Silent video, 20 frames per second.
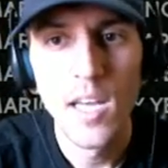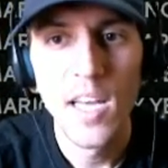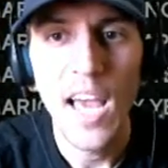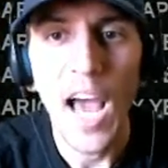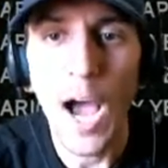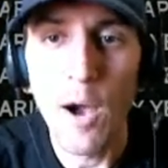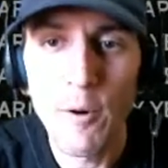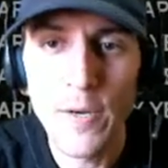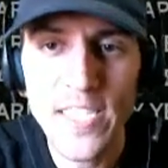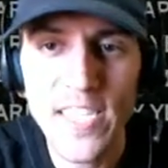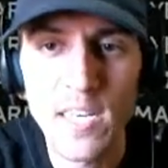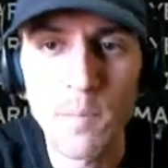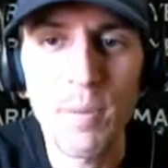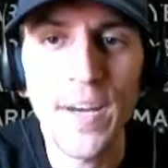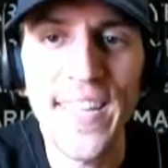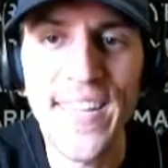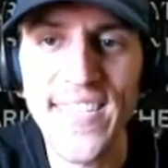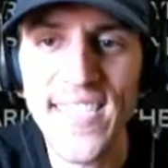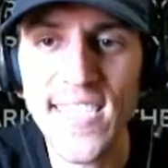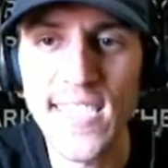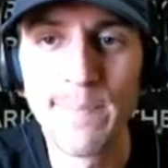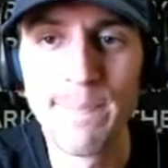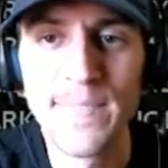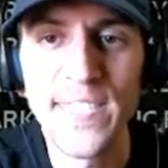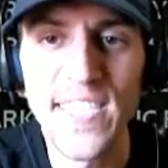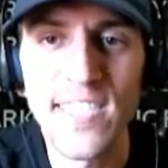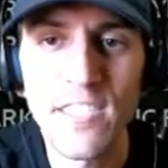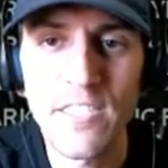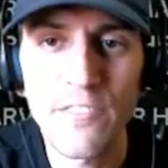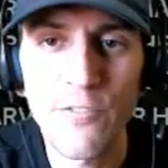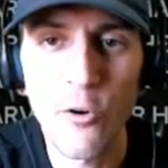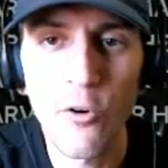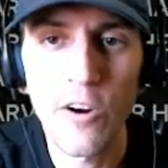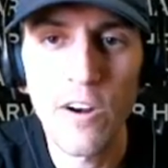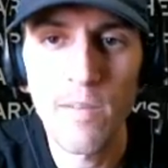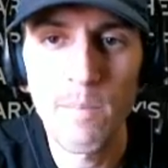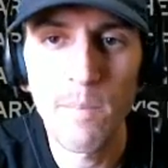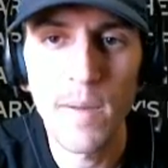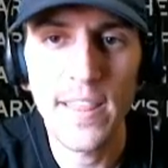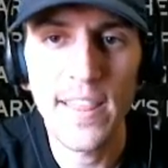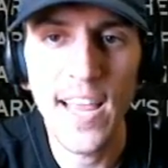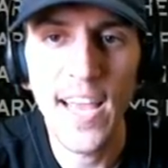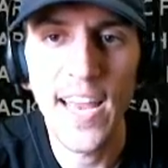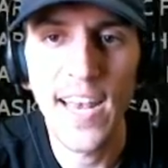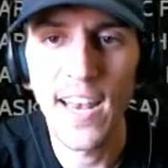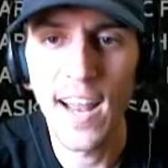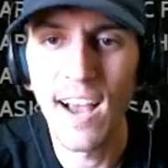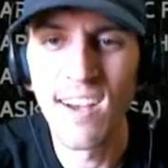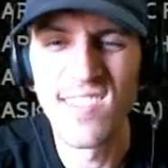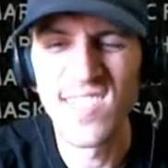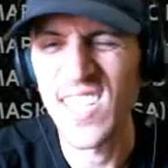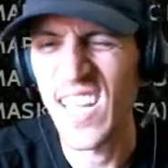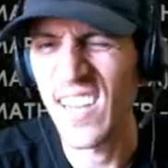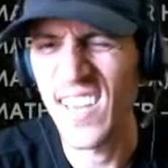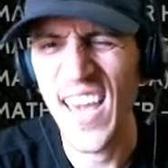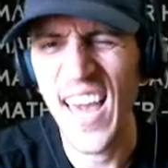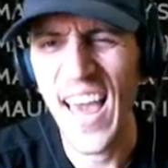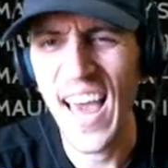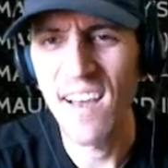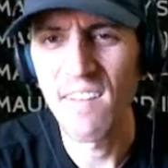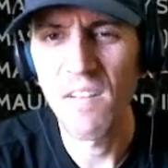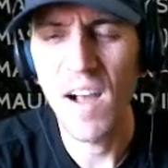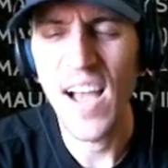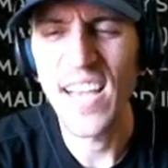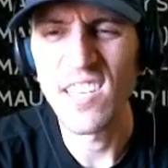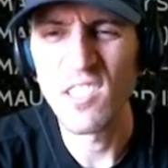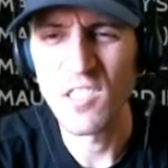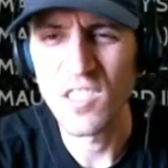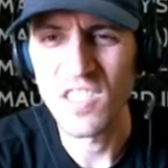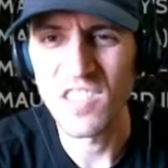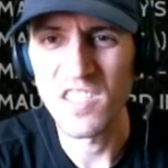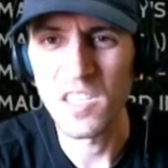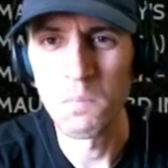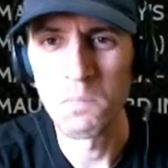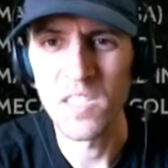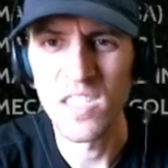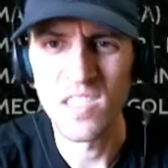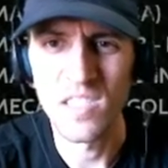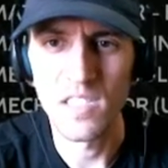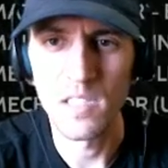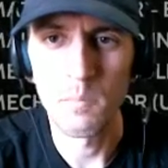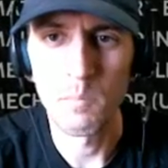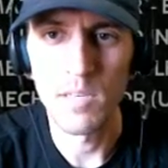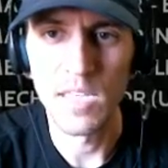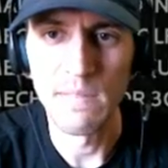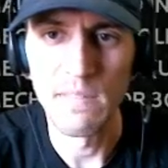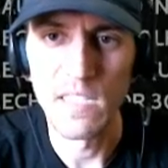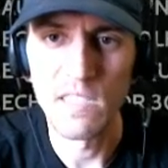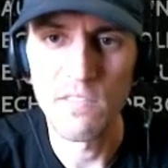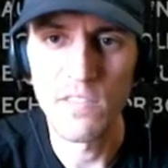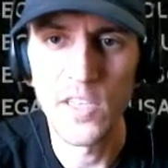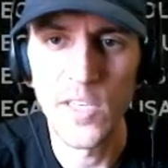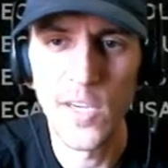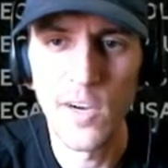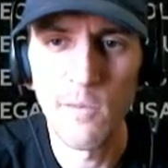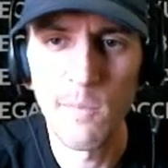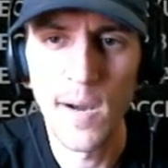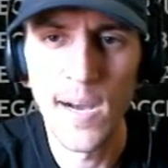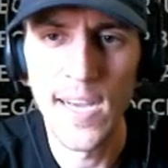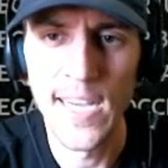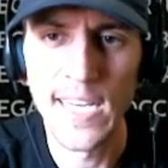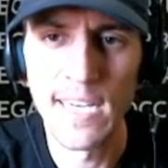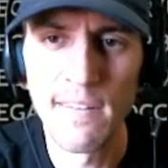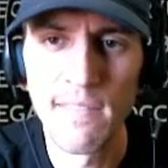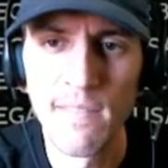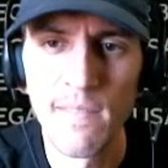I was gonna play The Simpsons for them, but then I was like, yeah, I, I used The Simpsons in a previous video of mine.